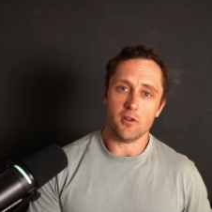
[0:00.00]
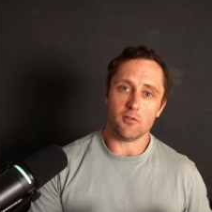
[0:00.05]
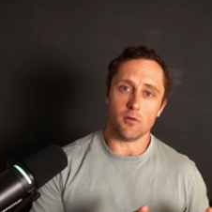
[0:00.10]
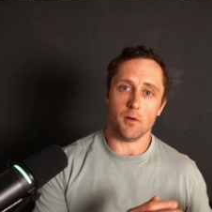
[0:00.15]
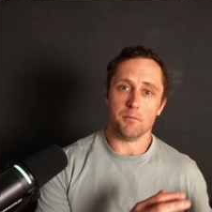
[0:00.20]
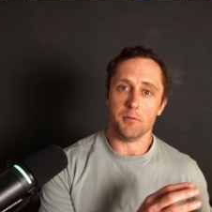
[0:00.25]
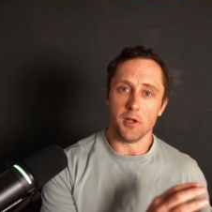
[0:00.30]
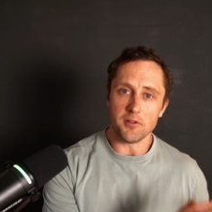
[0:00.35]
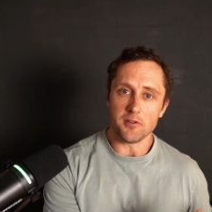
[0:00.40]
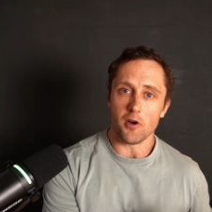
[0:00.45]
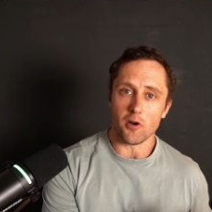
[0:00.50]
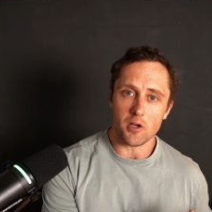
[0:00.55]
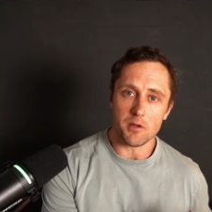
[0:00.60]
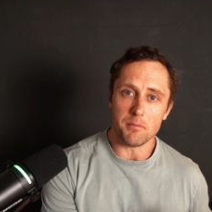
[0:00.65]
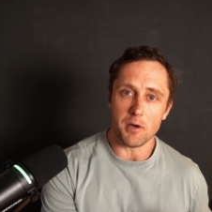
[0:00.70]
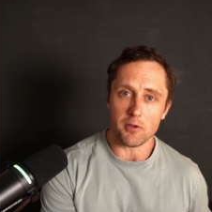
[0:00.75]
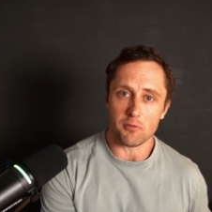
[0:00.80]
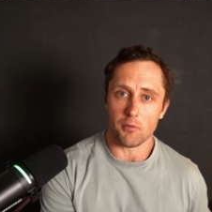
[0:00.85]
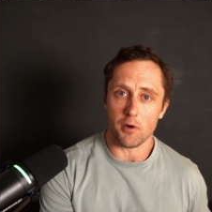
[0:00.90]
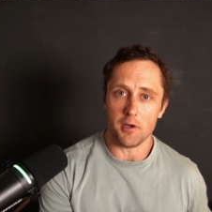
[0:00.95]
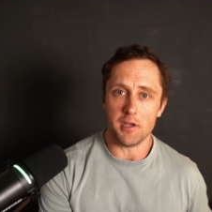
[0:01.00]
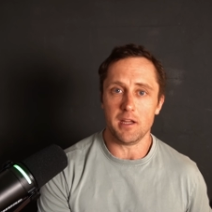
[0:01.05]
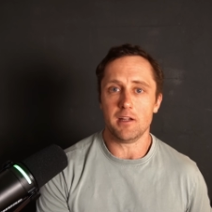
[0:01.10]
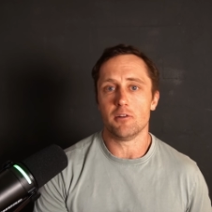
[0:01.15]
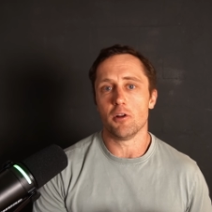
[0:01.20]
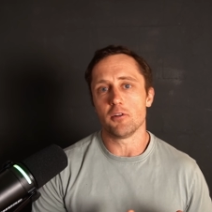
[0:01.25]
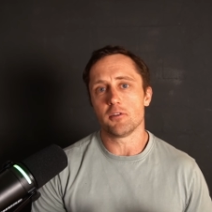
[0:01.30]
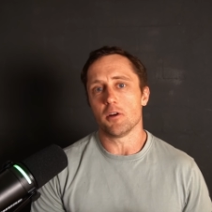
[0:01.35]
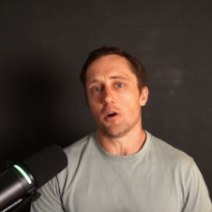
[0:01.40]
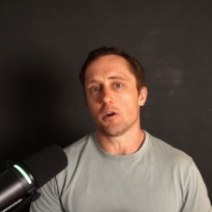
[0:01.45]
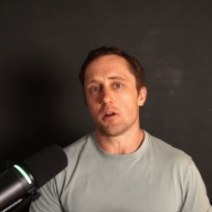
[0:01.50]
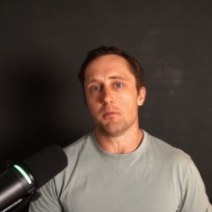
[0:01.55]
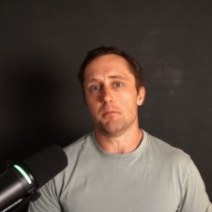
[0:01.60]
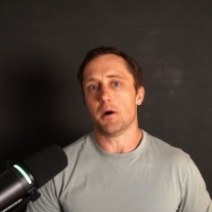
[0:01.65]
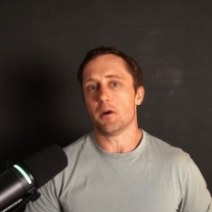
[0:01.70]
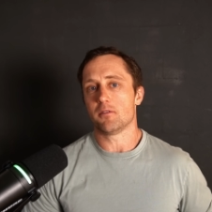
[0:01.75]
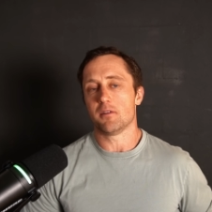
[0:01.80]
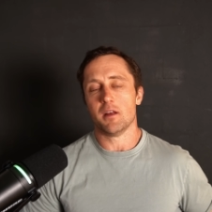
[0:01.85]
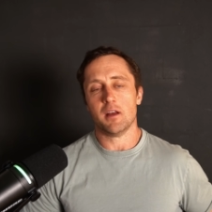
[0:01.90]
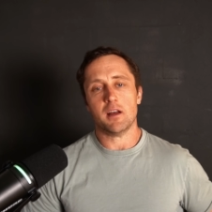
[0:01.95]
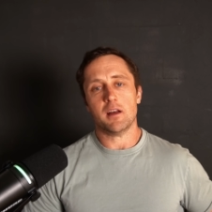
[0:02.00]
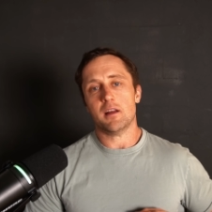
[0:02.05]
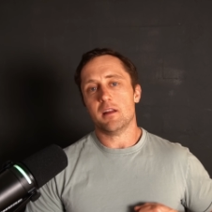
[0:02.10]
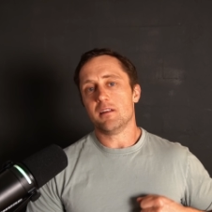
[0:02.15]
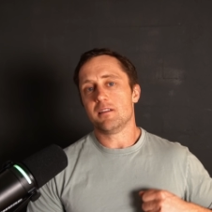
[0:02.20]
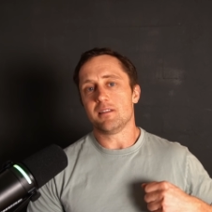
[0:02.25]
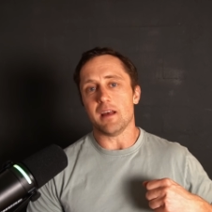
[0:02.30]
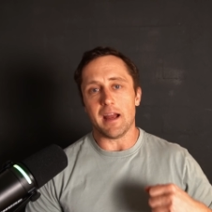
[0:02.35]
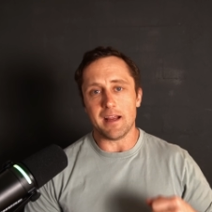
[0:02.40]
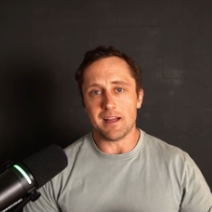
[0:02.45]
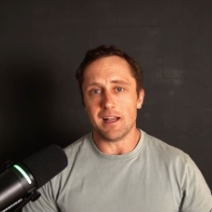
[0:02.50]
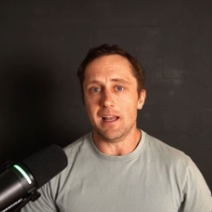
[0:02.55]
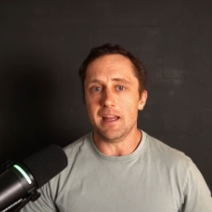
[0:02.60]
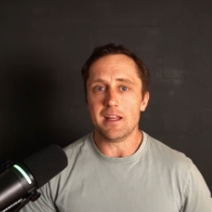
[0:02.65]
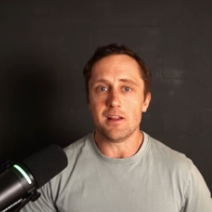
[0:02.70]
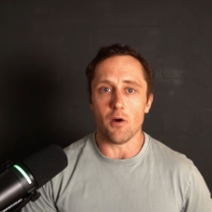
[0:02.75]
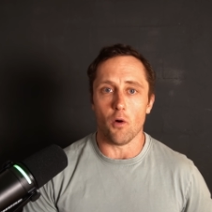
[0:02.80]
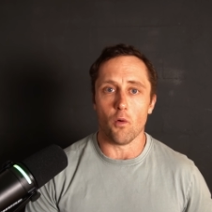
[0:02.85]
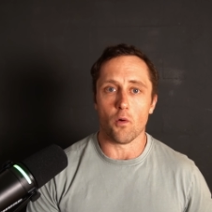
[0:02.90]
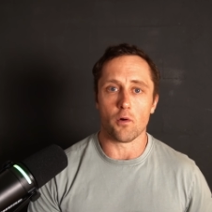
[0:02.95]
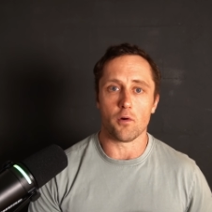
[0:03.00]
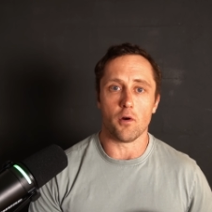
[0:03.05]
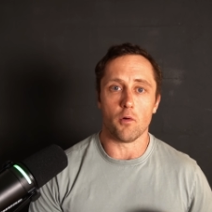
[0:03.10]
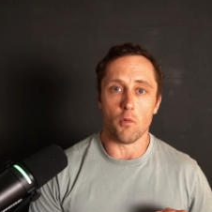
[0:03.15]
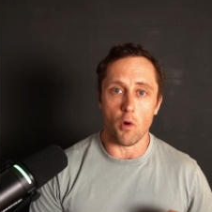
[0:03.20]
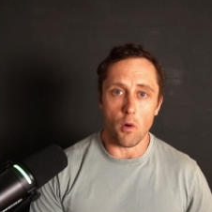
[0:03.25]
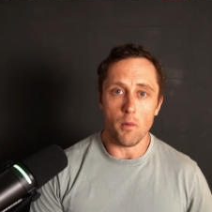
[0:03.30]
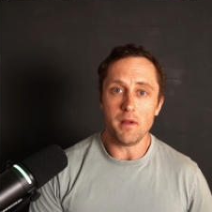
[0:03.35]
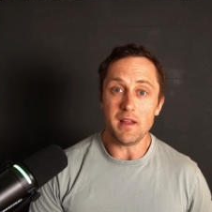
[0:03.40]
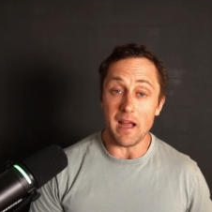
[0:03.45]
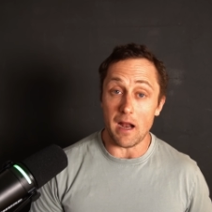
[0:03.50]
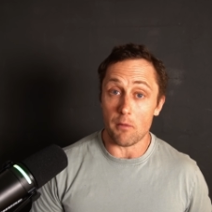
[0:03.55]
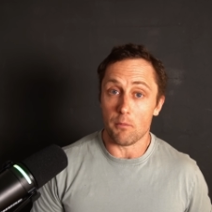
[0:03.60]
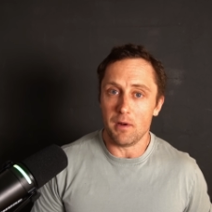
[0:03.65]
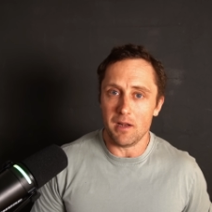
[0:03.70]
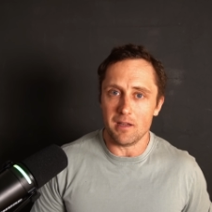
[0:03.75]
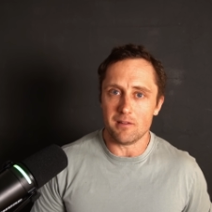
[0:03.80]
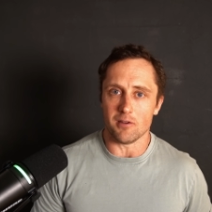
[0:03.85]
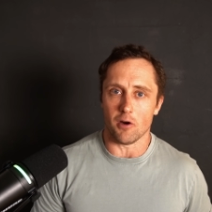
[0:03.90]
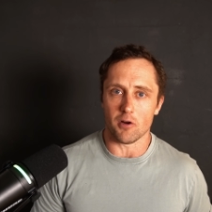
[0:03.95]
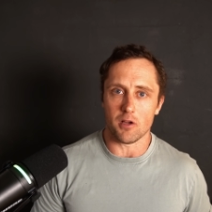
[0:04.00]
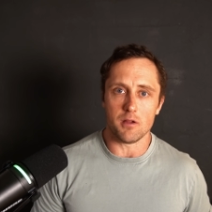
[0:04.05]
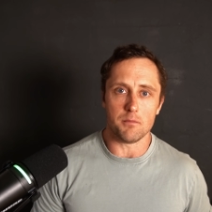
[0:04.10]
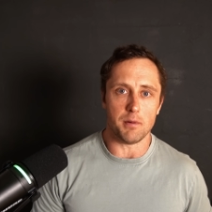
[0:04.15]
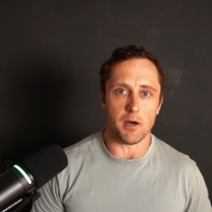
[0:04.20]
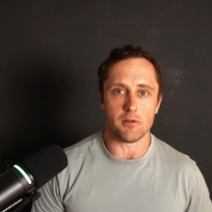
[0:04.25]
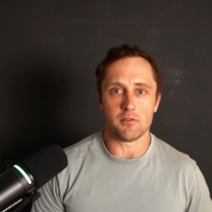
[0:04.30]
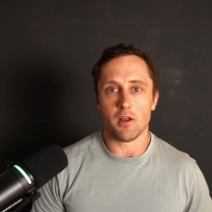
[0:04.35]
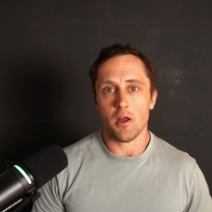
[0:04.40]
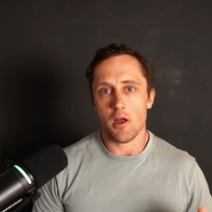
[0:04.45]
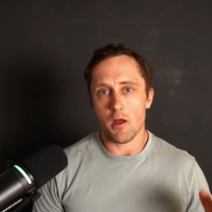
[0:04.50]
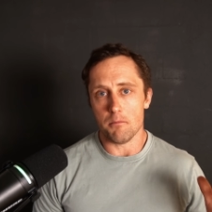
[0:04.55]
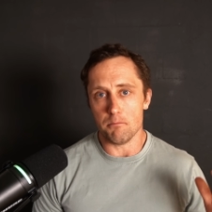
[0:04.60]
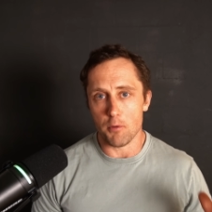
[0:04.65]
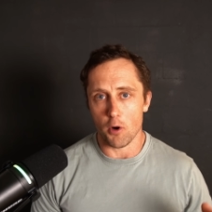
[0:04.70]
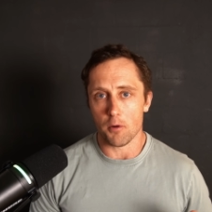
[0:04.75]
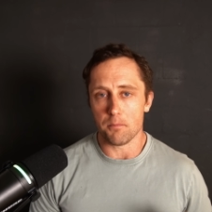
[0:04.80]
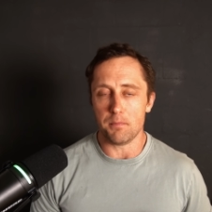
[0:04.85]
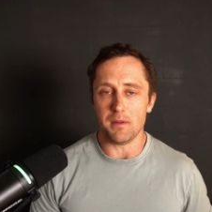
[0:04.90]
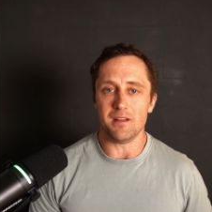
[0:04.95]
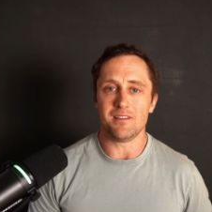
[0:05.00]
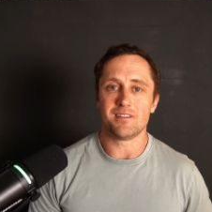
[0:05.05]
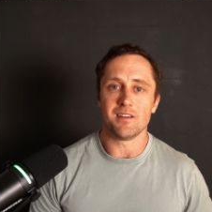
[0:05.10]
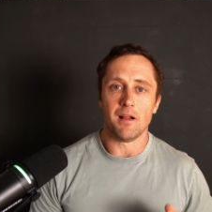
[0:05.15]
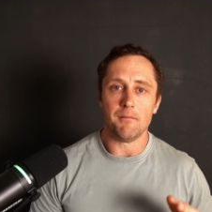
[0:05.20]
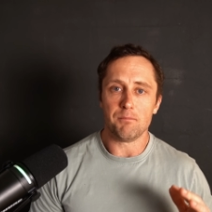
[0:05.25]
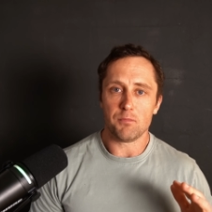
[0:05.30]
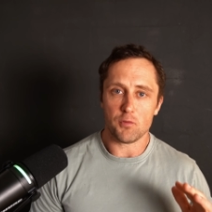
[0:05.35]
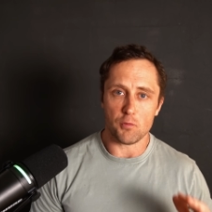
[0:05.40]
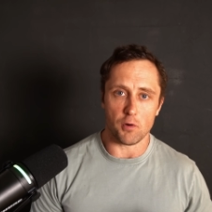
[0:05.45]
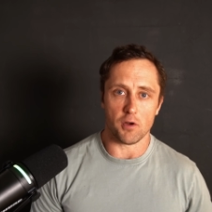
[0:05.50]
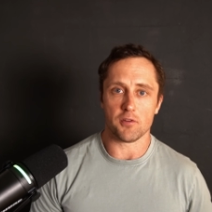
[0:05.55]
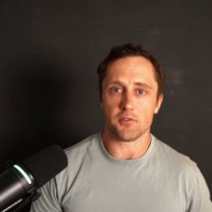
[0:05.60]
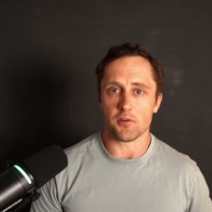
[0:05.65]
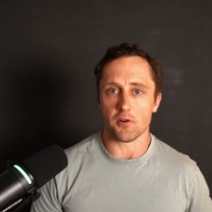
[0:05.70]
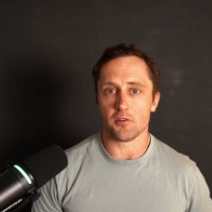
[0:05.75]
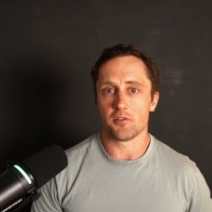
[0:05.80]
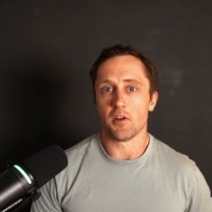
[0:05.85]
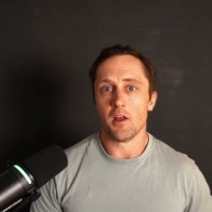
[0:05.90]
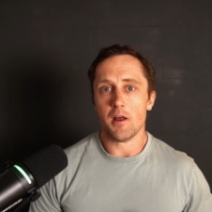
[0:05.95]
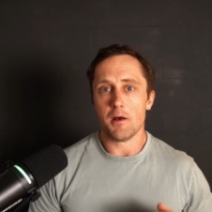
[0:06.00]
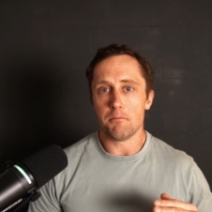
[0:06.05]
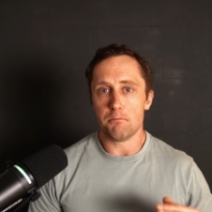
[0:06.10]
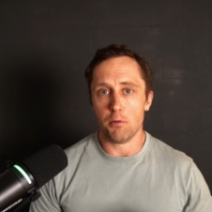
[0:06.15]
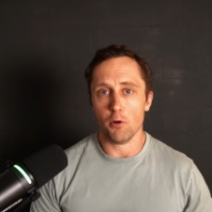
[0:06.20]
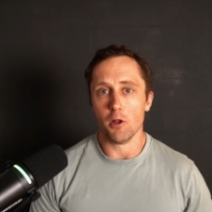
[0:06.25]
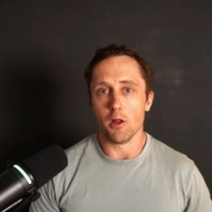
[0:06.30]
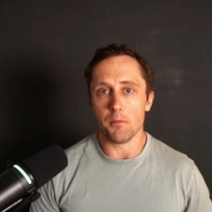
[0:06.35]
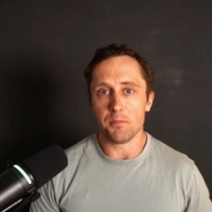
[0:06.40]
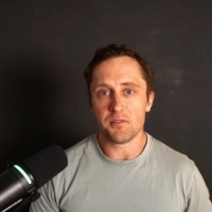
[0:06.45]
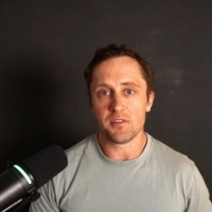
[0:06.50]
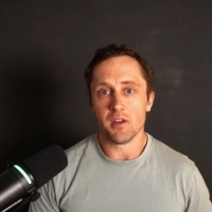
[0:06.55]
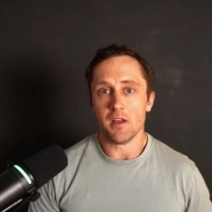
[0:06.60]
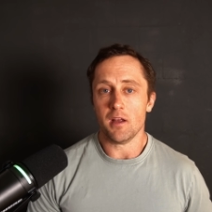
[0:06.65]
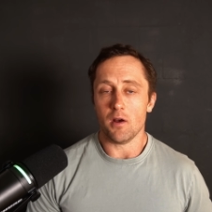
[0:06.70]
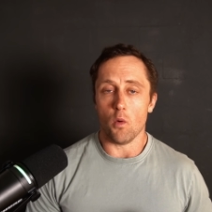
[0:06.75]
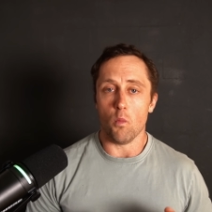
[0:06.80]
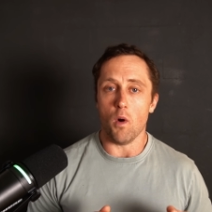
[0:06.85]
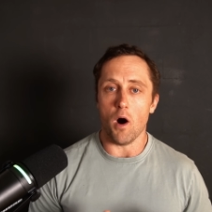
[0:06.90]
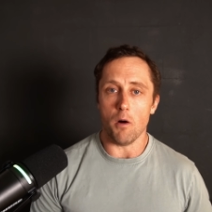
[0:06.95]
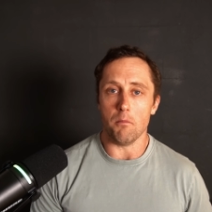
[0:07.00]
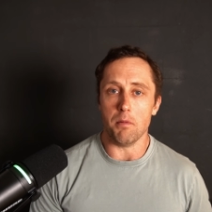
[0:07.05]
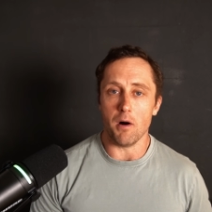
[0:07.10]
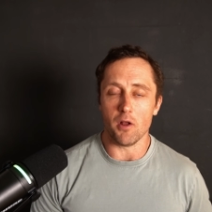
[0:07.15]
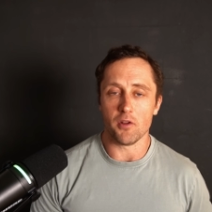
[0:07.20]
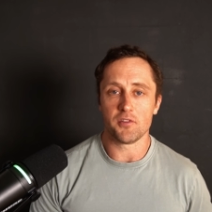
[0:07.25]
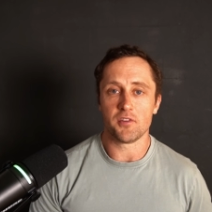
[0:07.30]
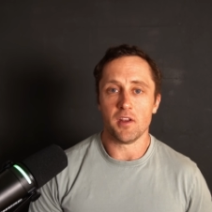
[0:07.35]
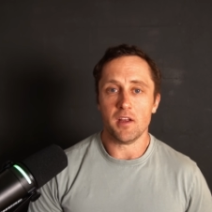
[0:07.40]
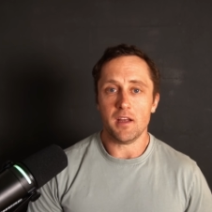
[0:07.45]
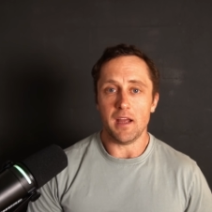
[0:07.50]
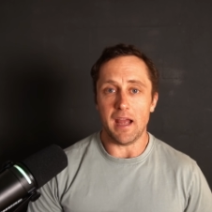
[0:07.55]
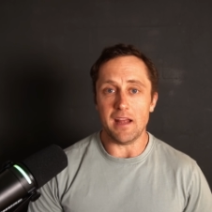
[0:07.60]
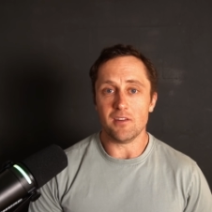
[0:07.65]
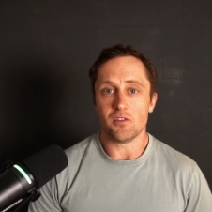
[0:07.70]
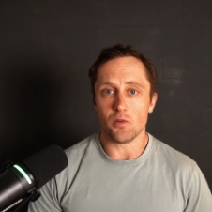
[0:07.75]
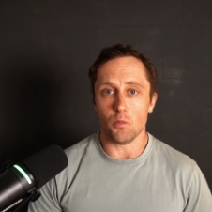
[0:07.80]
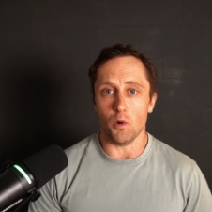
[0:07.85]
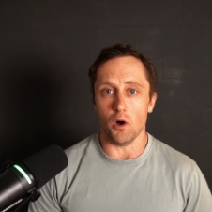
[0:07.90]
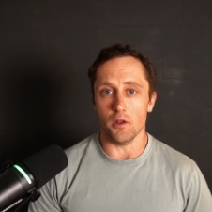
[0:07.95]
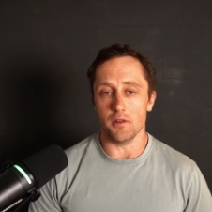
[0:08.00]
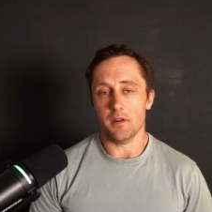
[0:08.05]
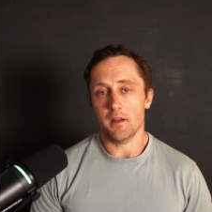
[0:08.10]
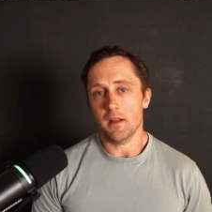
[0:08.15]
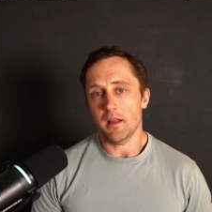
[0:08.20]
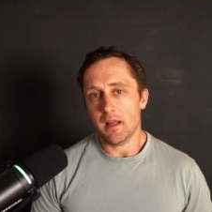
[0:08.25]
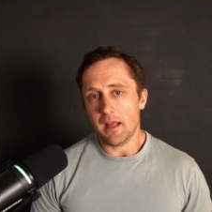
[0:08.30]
So I'm not talking about running, not talking about cycling or rowing. I'm really talking about burpees, thrusters, pull-ups, wall balls, and so on.